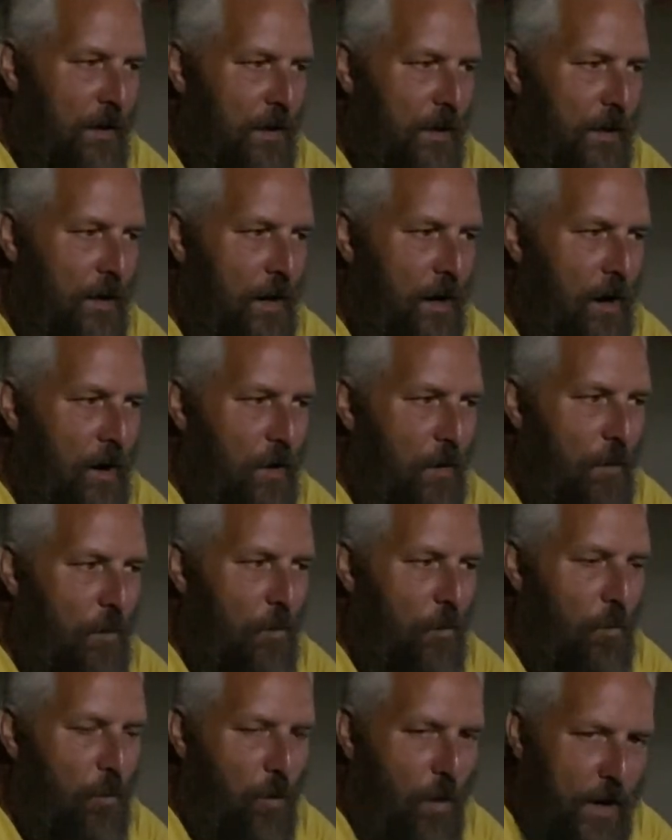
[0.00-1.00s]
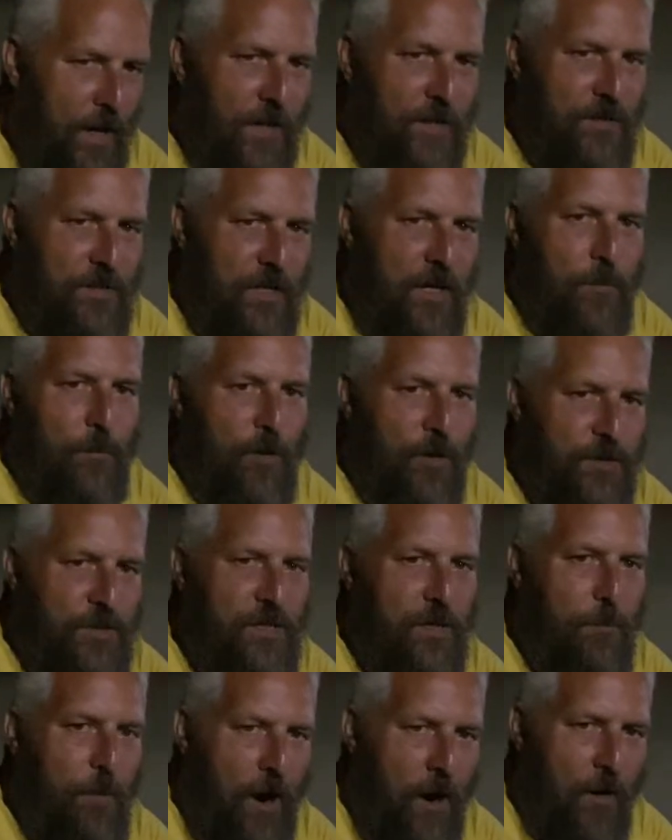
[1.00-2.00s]
you know, what is the
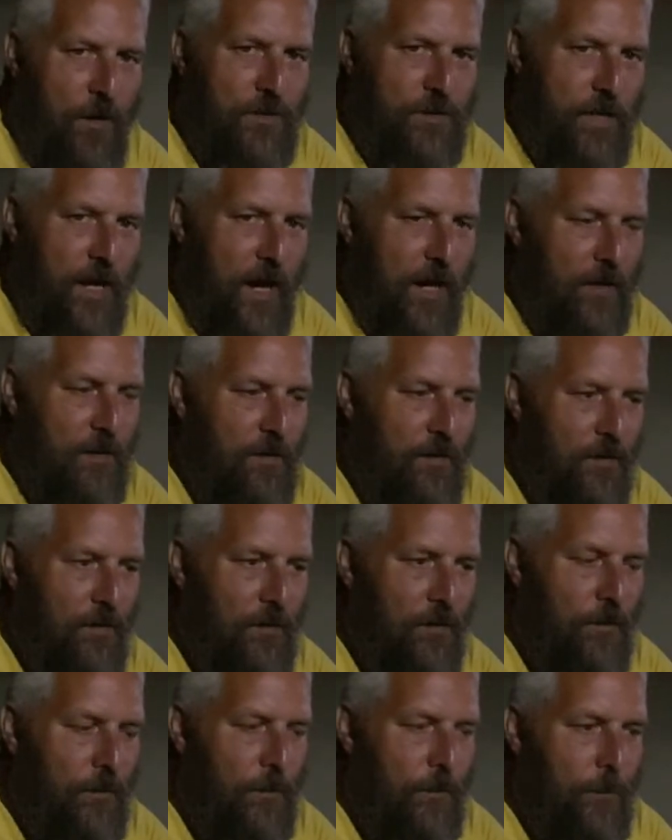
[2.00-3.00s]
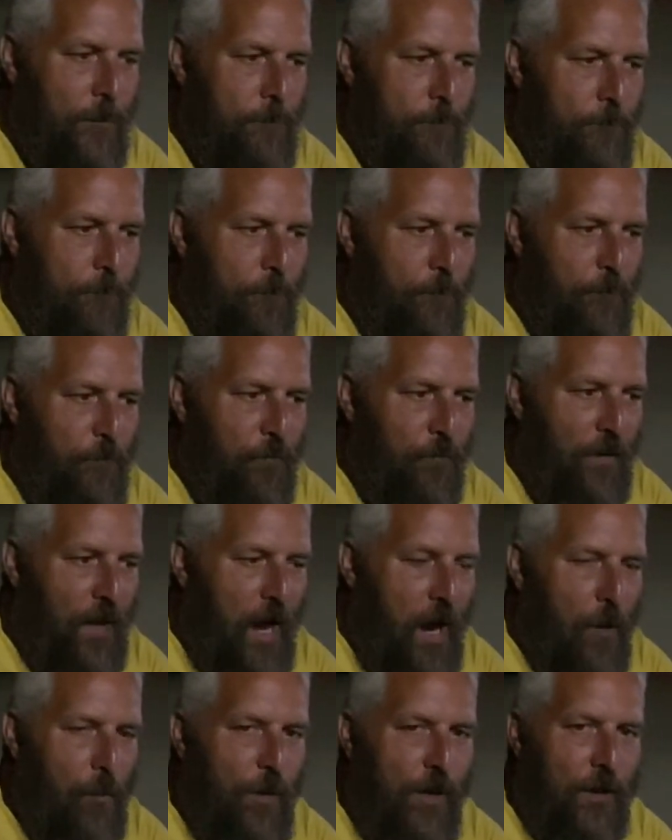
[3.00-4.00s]
Emergency Powers Act?
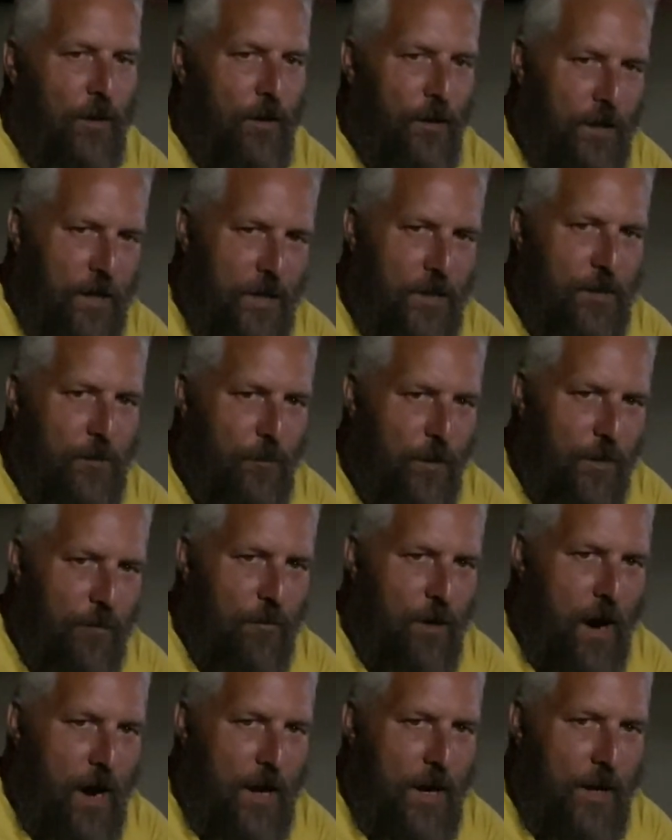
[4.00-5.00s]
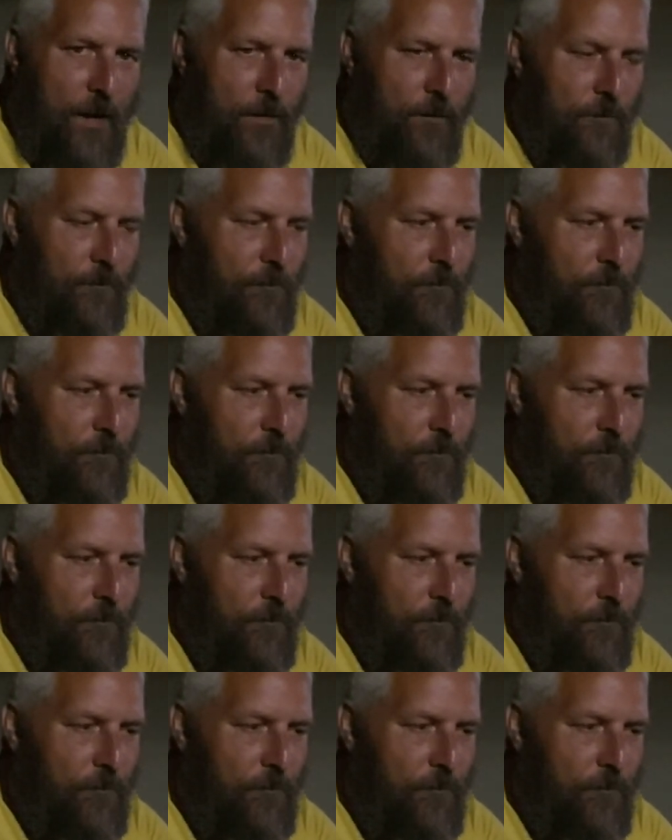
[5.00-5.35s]
Are we looking to rewrite it?